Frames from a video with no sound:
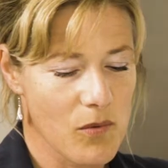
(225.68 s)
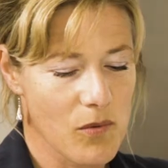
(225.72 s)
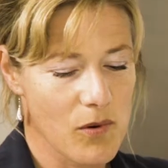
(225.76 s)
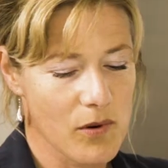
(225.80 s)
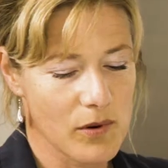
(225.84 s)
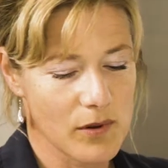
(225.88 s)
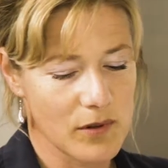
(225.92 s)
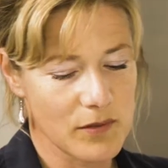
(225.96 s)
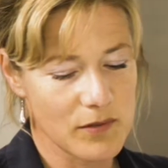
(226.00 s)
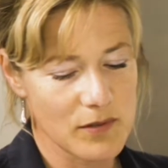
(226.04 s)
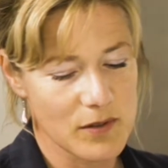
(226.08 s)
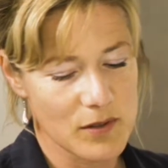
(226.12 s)

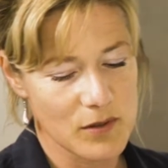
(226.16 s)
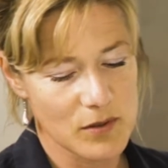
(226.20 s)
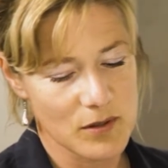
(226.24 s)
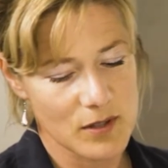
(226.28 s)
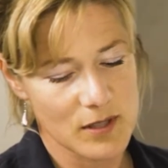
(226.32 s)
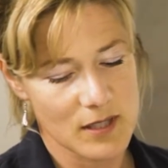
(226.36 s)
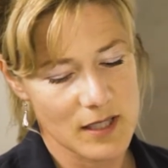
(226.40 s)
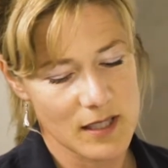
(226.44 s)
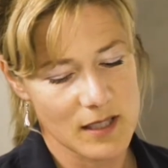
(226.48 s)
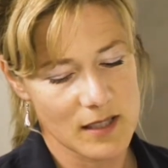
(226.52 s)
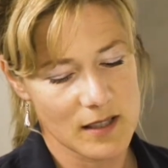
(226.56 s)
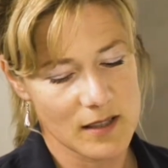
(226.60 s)
What have you
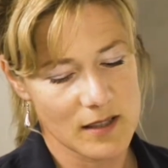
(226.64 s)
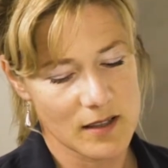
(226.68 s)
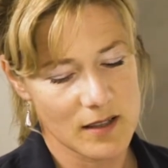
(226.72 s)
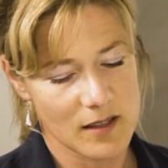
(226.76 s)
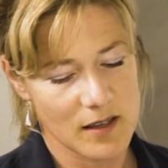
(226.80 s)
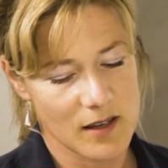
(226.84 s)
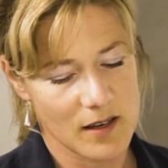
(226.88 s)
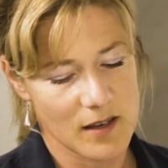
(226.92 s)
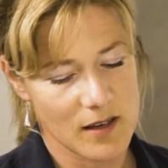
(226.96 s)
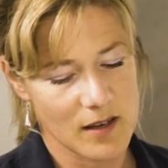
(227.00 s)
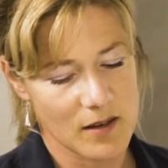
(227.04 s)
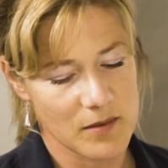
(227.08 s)
seen
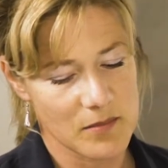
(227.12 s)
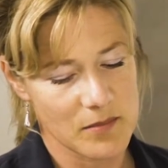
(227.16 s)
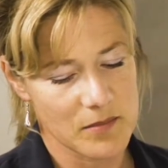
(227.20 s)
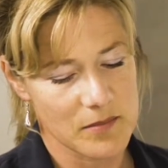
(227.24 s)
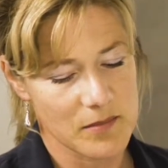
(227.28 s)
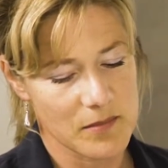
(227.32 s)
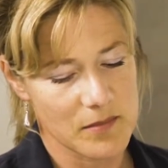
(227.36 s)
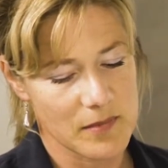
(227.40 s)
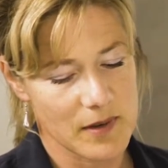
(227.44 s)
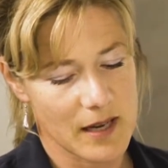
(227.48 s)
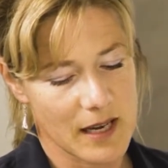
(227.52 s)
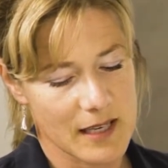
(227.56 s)

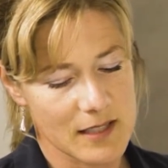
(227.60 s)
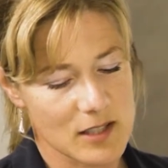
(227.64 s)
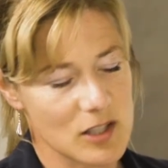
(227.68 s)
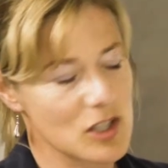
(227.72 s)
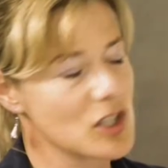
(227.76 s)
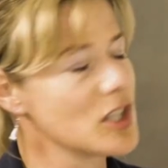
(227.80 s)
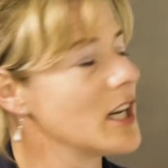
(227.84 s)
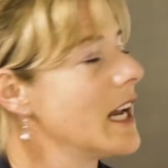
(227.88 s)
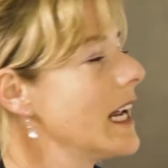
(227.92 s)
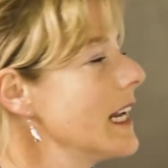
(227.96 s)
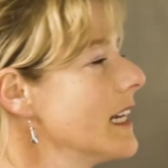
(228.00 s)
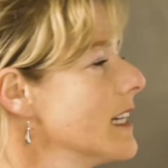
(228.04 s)
has
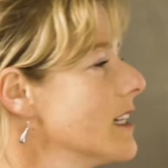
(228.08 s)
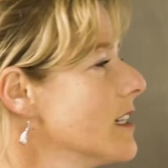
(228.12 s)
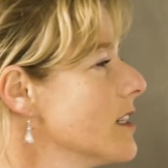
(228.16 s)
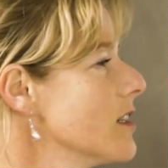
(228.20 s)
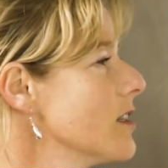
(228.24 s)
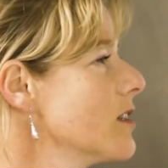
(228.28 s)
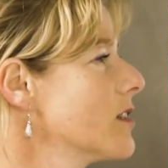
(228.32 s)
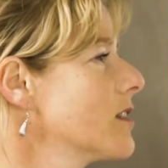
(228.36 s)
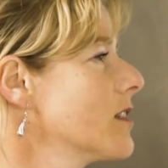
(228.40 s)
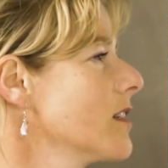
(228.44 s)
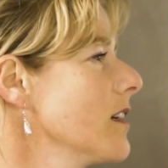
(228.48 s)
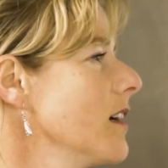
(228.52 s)

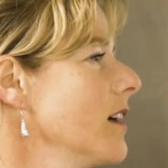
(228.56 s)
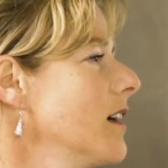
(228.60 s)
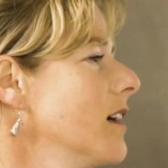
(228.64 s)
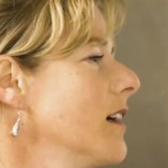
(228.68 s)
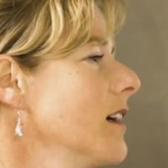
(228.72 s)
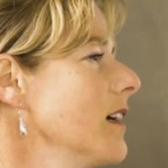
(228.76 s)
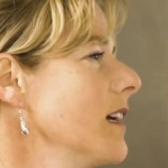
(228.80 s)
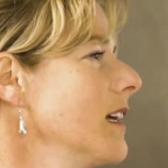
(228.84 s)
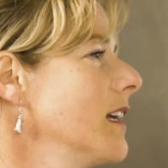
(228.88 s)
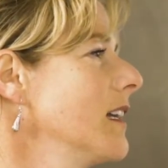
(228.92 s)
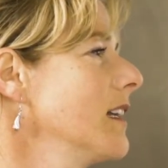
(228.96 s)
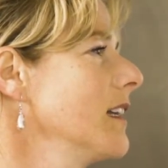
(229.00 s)
changed
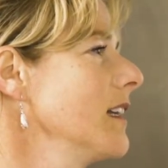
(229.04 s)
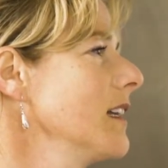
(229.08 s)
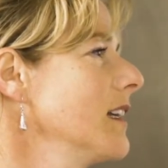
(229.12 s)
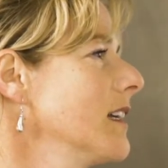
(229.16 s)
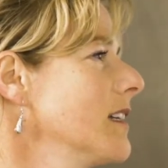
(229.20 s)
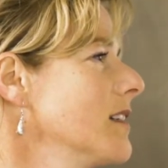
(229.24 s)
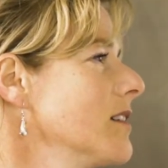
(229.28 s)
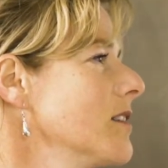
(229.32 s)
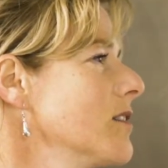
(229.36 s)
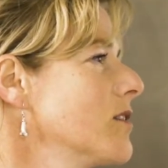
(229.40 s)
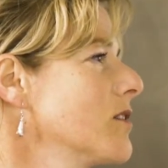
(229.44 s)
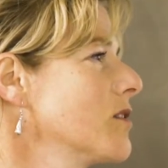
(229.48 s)
in the
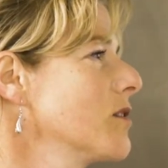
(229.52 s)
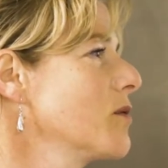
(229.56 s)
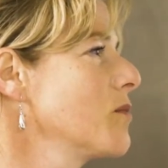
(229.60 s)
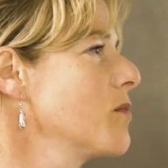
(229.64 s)
industry?